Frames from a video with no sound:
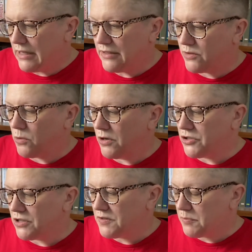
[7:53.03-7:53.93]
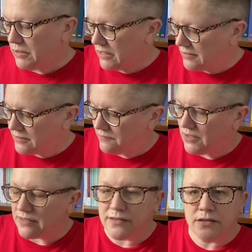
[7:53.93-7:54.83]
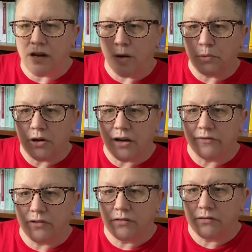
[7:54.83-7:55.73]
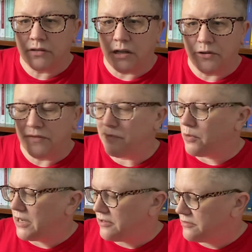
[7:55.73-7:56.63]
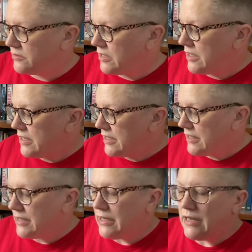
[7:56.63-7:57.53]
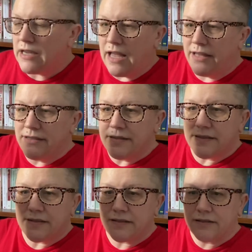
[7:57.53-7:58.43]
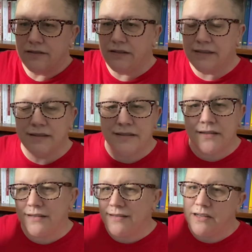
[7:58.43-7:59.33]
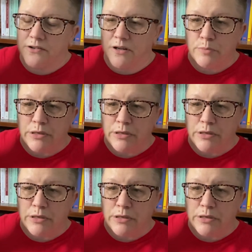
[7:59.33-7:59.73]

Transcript: is gorgeous because of this copper colored foil. The ends, this isn't a secret